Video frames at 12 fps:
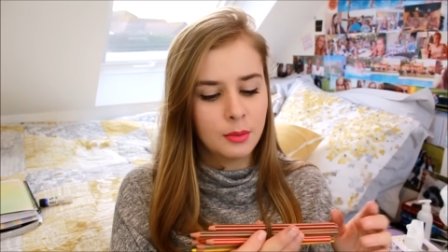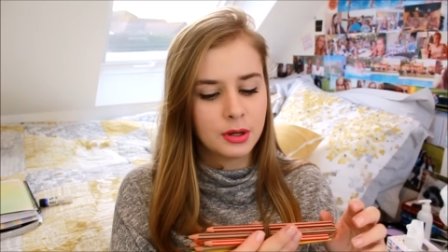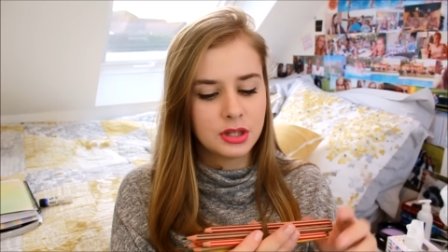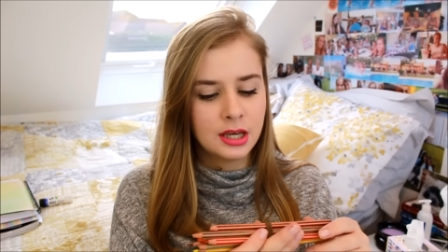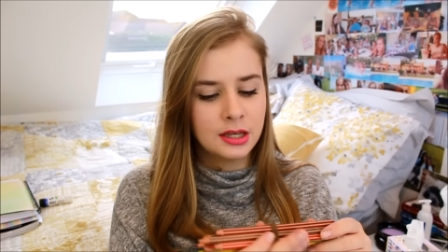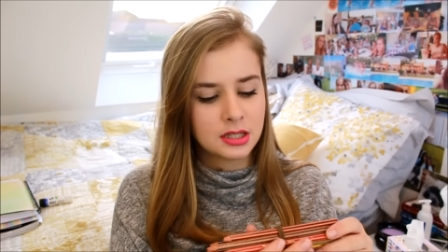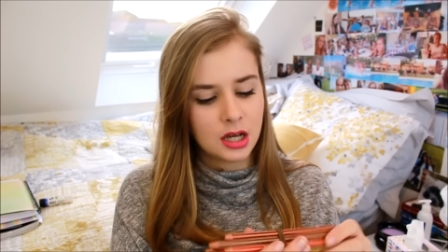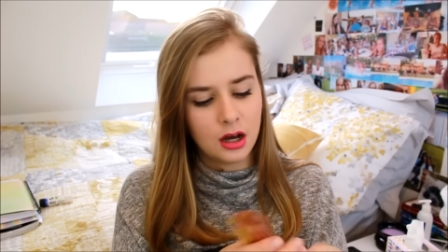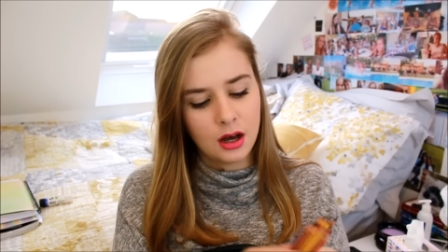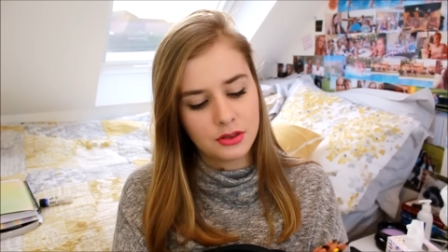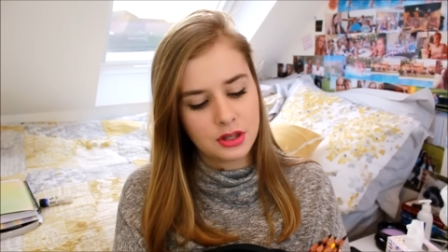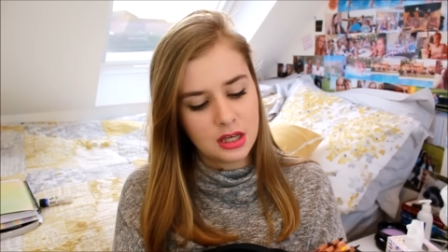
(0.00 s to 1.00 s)
But these
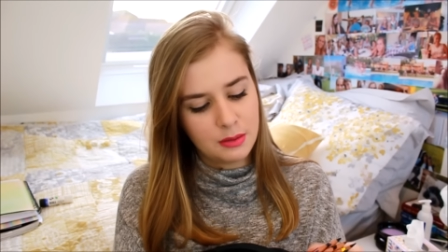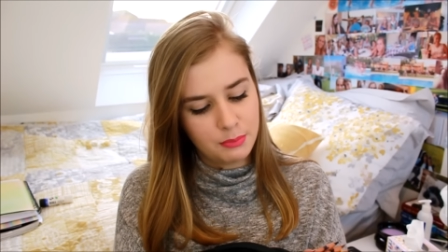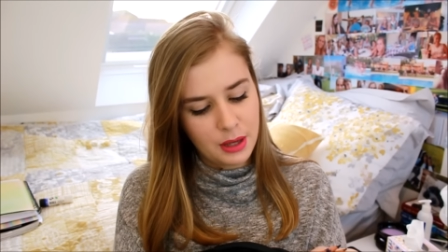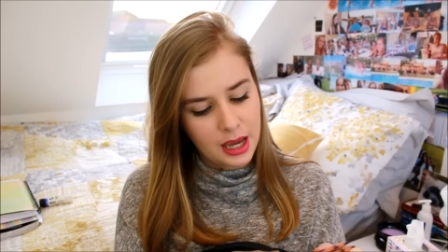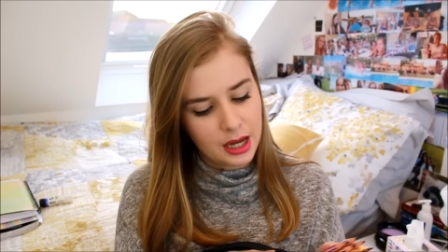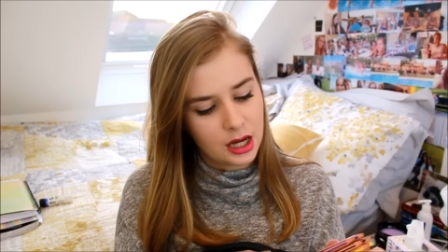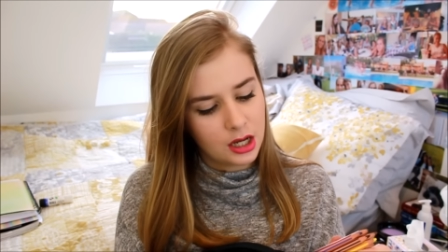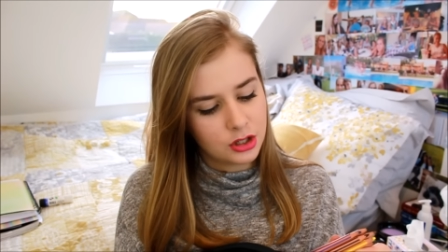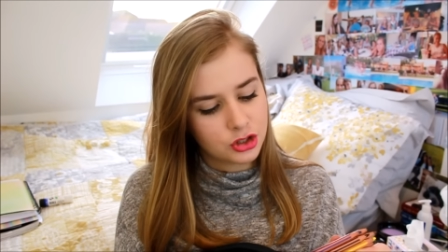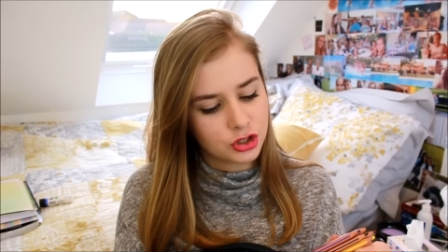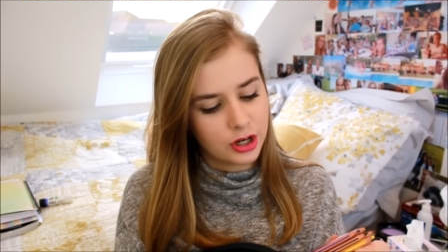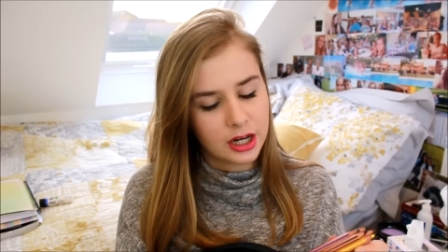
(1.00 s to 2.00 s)
are the Bic
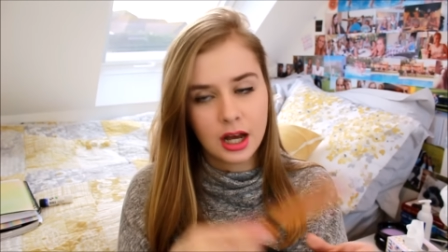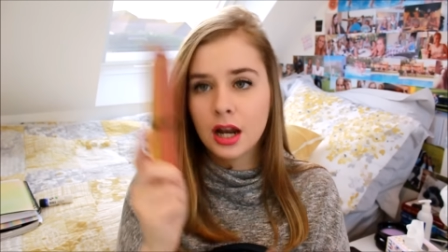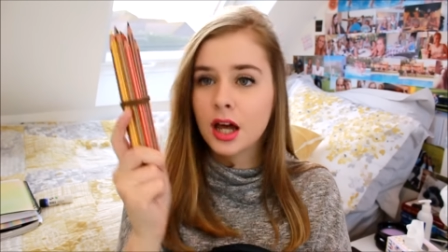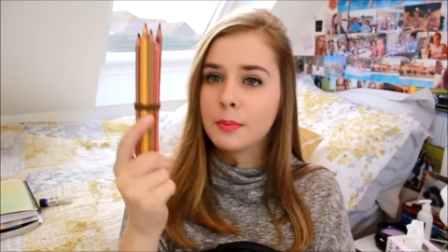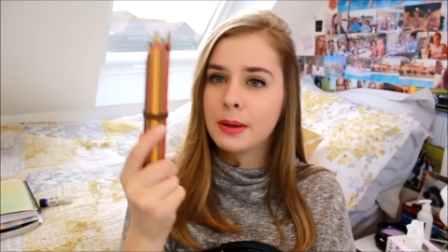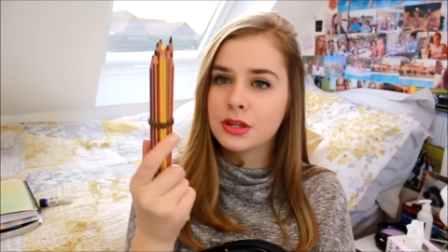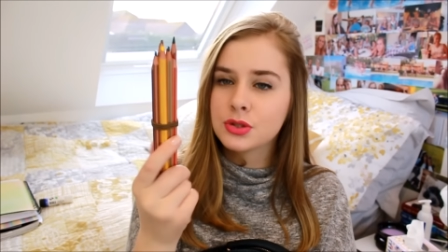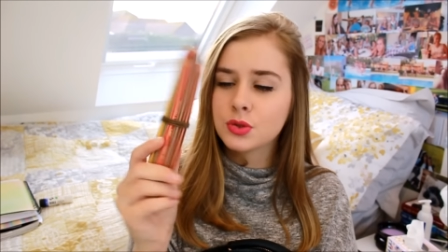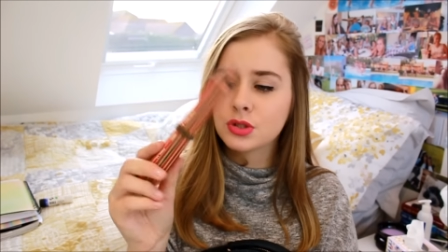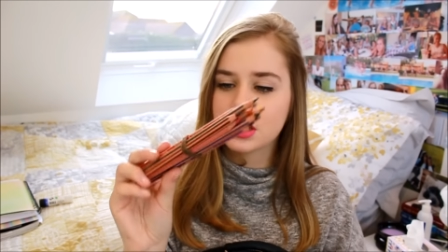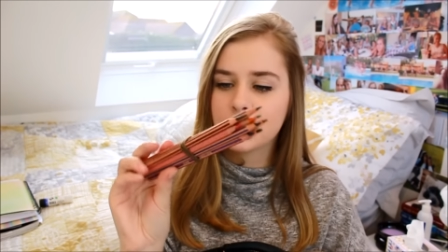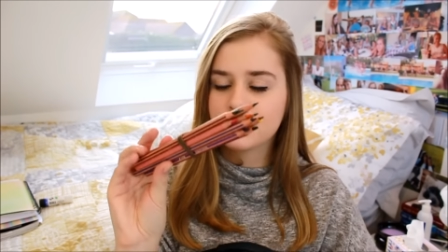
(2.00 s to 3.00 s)
Tri-colour
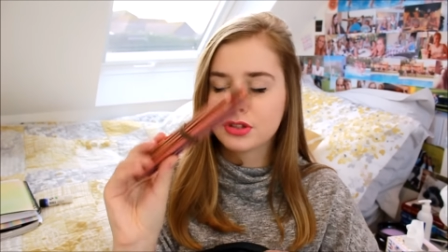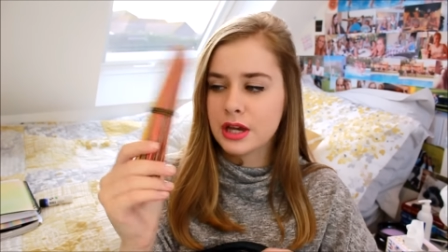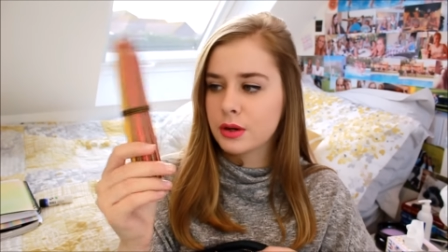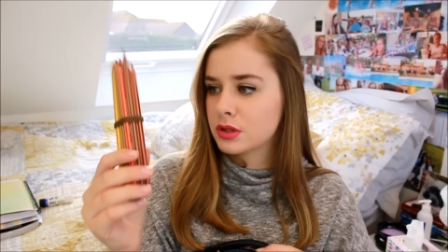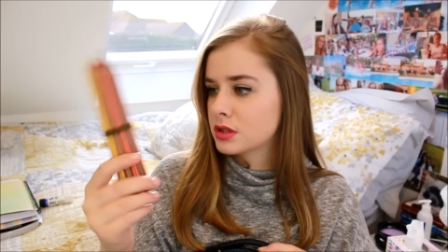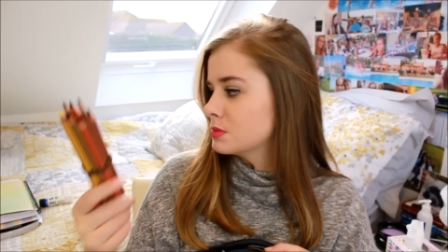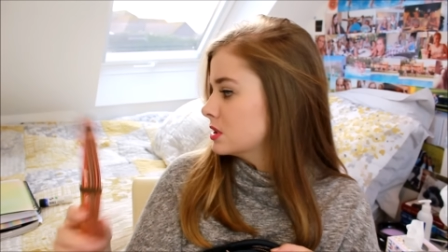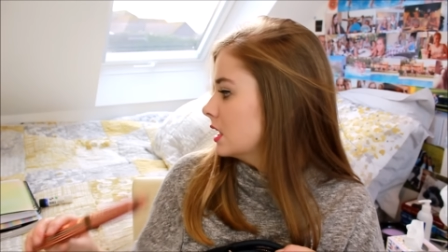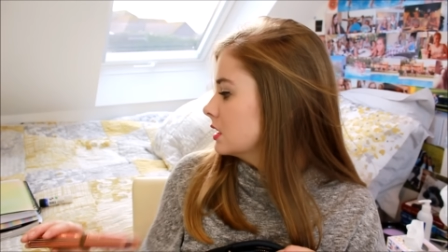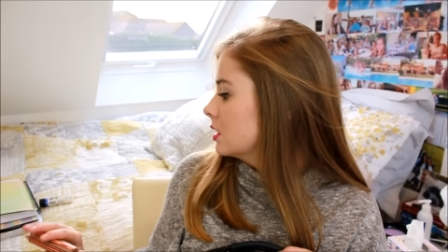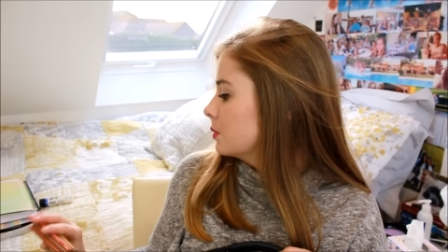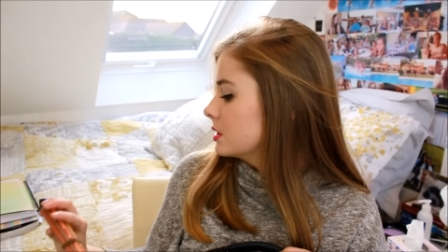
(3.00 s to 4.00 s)
pencils and I'm just holding them
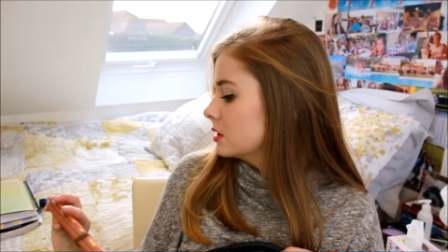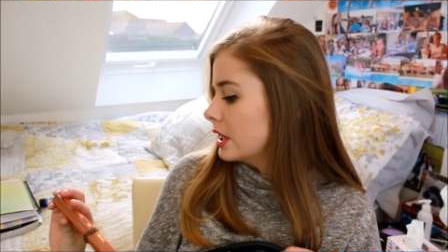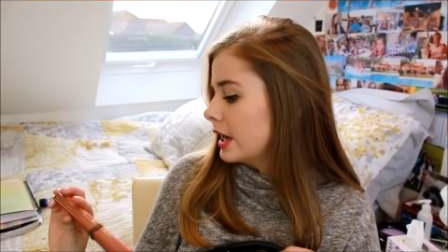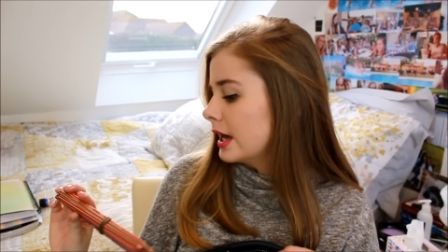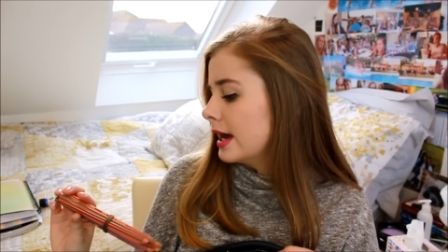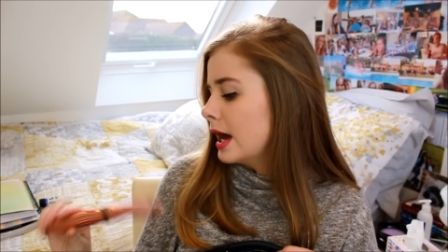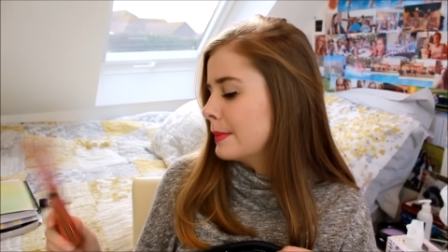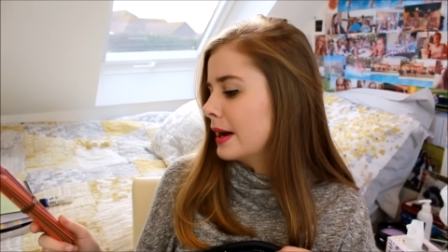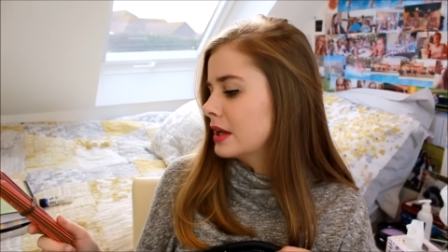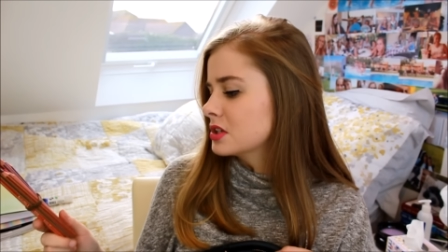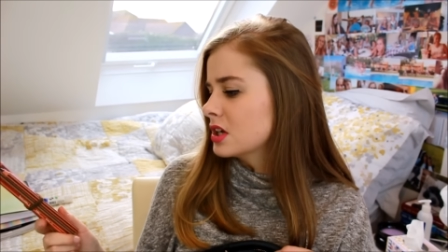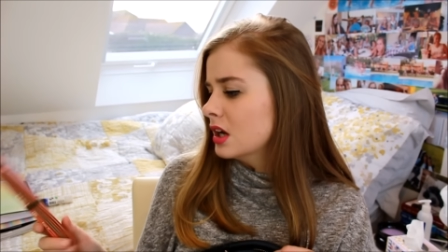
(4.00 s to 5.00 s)
together with a
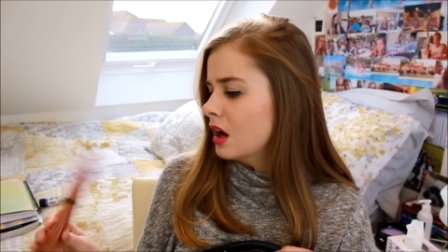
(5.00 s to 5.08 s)
hairband.